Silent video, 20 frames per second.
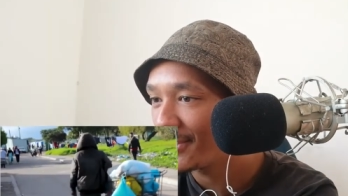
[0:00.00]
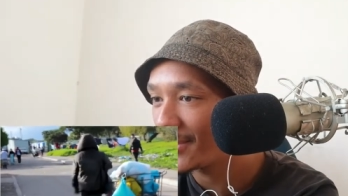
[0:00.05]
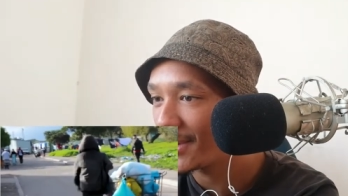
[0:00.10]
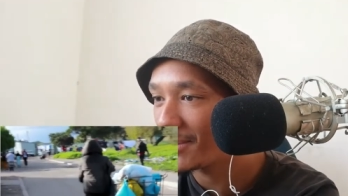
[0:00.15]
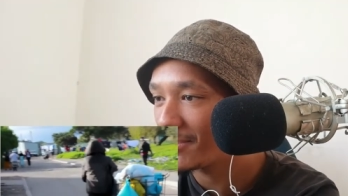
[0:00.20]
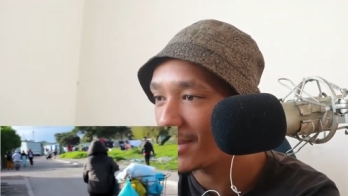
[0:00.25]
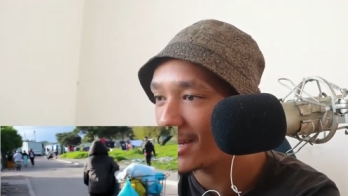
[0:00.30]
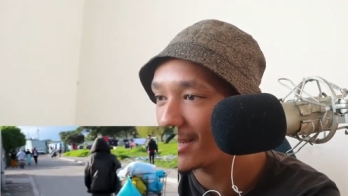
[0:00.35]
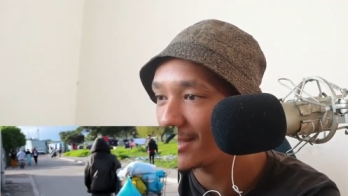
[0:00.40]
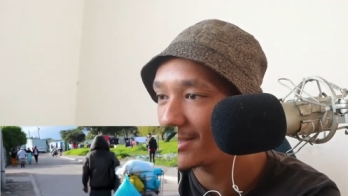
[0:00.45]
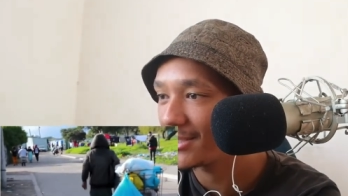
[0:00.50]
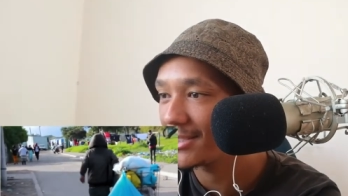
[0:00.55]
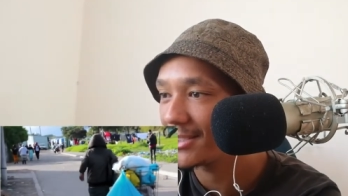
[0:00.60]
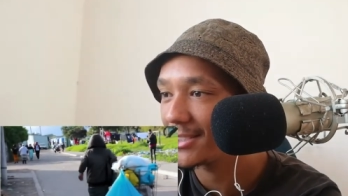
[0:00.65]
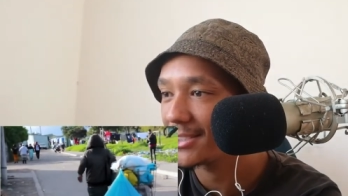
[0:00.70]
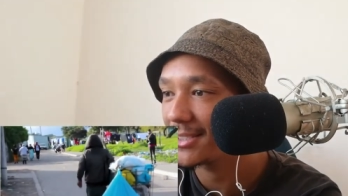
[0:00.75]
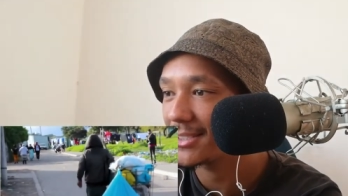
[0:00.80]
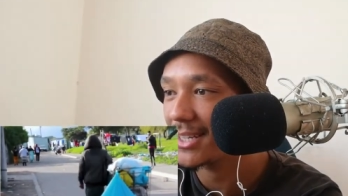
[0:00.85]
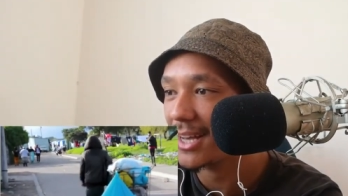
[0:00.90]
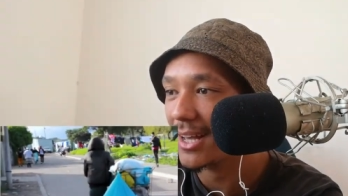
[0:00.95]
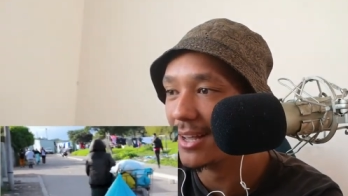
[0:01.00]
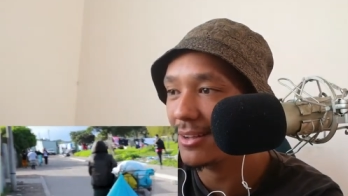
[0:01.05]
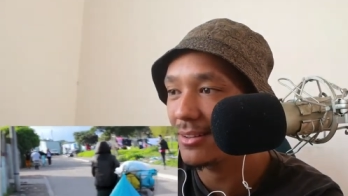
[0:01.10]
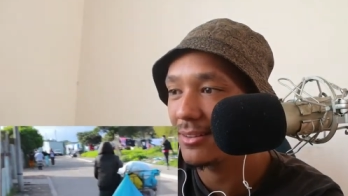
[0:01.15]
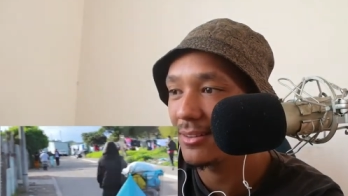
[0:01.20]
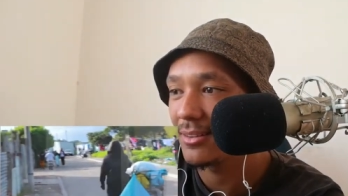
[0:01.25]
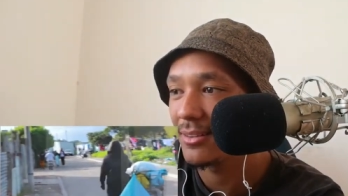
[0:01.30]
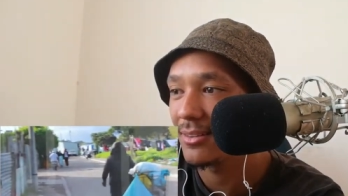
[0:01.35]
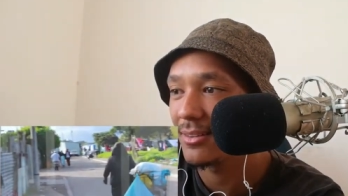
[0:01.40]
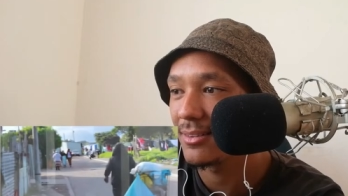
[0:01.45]
Your man is on the
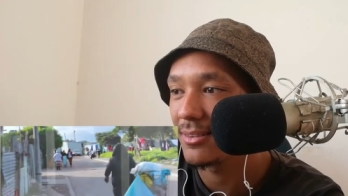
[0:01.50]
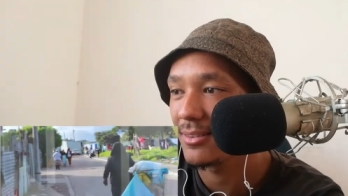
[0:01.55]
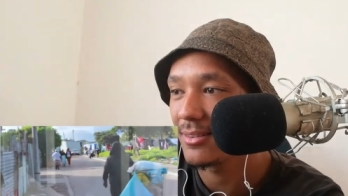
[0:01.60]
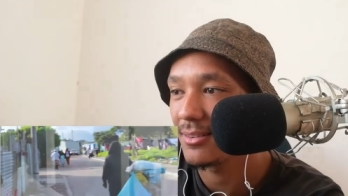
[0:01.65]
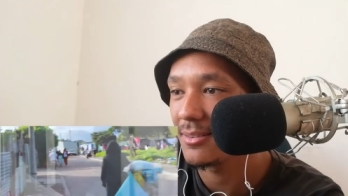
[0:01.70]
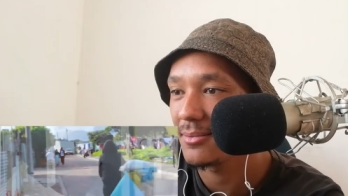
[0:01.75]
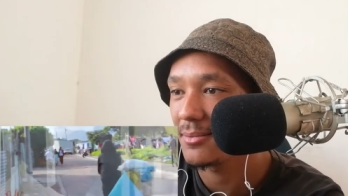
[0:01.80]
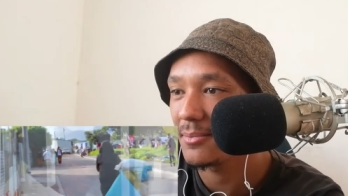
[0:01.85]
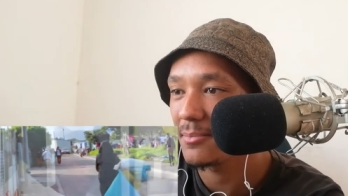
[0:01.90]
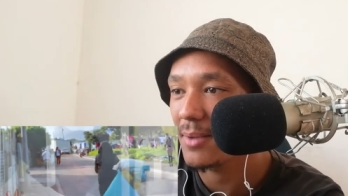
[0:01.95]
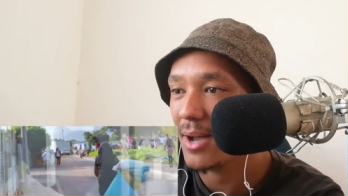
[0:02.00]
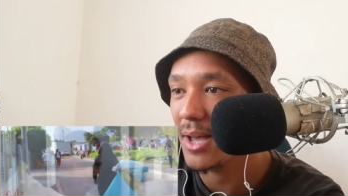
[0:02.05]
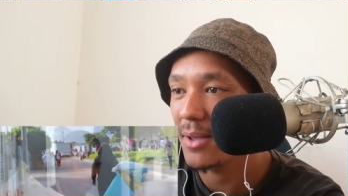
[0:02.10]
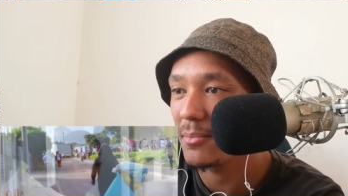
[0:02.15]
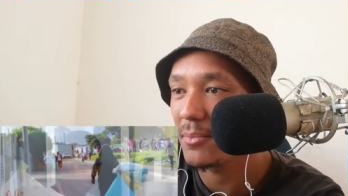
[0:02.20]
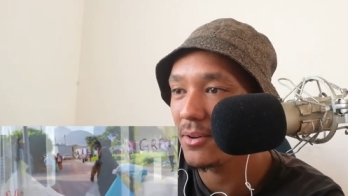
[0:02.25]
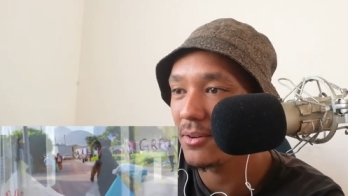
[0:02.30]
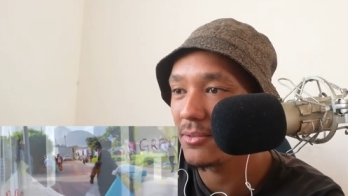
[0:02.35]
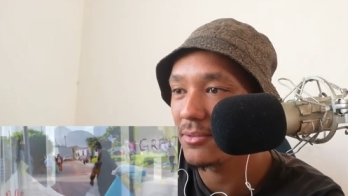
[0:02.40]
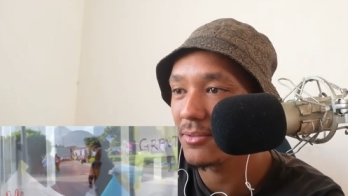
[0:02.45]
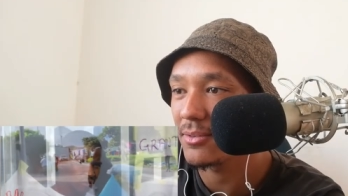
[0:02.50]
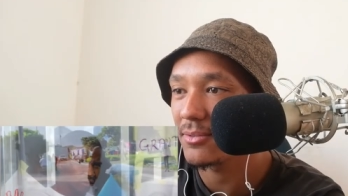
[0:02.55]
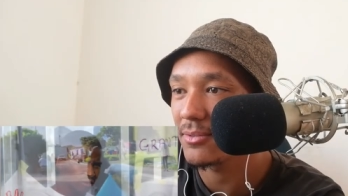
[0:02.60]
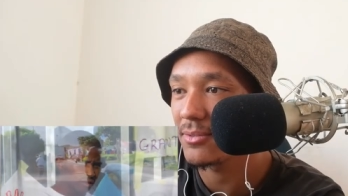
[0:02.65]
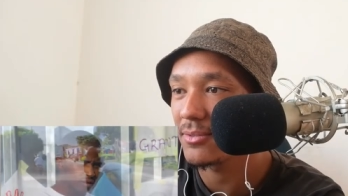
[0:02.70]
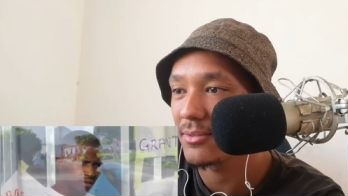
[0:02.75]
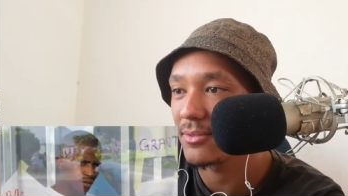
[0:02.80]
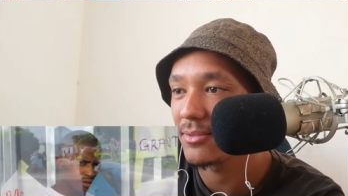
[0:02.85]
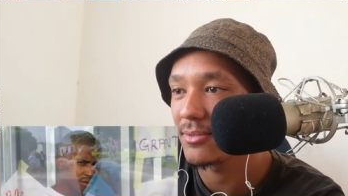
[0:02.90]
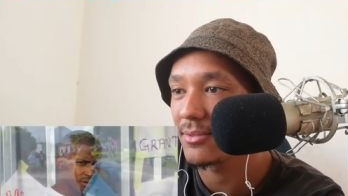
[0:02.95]
scuttle. Remind me of
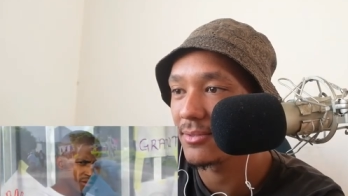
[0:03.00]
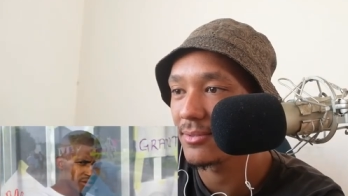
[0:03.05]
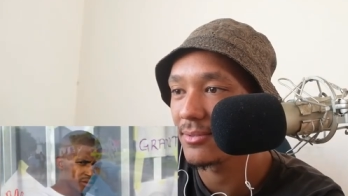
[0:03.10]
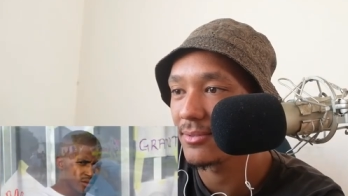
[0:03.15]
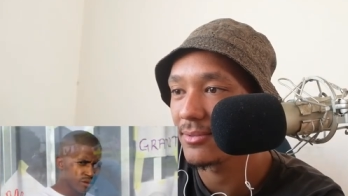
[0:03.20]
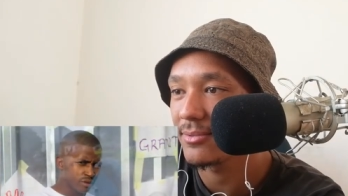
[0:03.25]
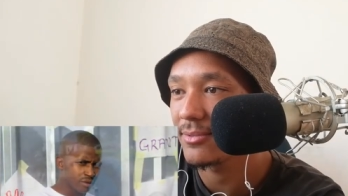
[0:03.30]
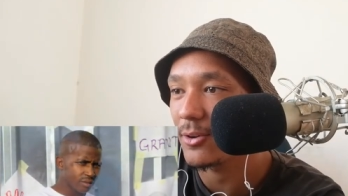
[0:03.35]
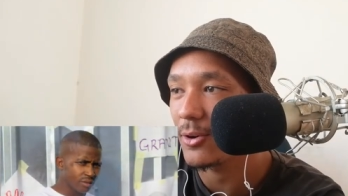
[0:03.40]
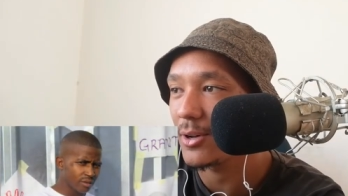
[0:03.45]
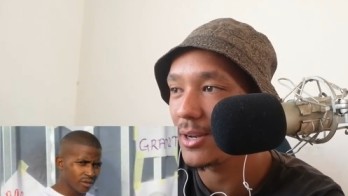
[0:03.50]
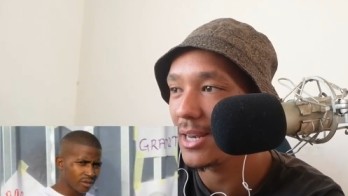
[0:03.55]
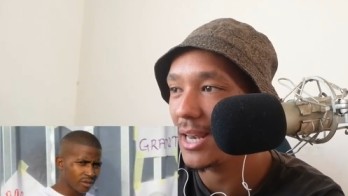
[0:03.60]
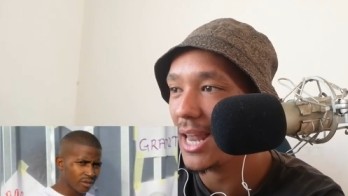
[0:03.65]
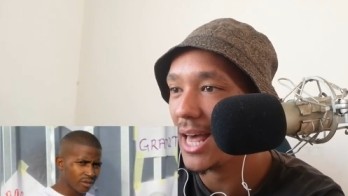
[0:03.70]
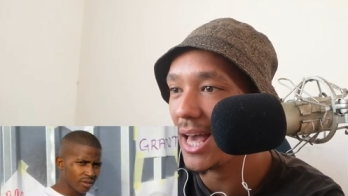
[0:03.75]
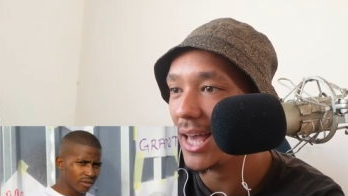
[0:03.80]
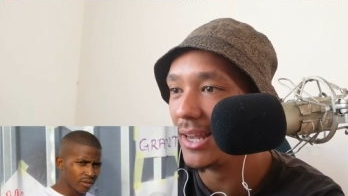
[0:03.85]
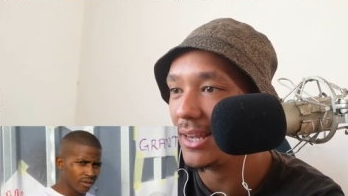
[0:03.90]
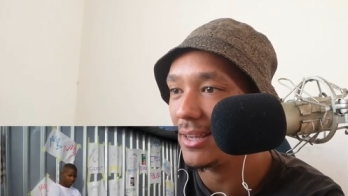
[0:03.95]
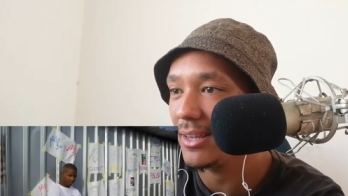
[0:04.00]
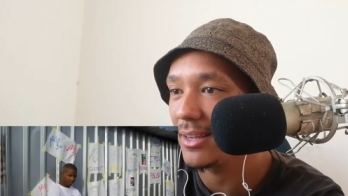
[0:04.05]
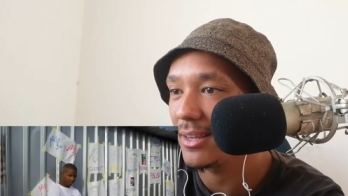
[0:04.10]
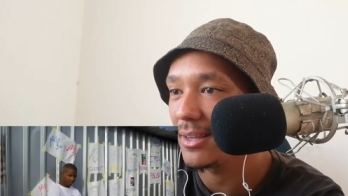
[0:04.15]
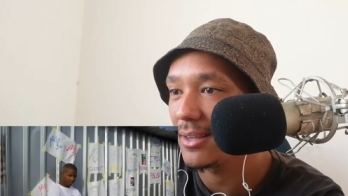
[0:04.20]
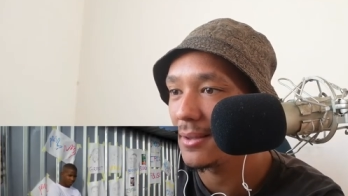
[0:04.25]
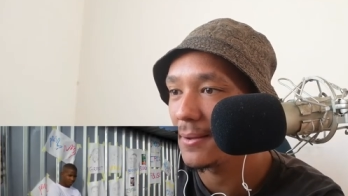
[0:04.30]
online.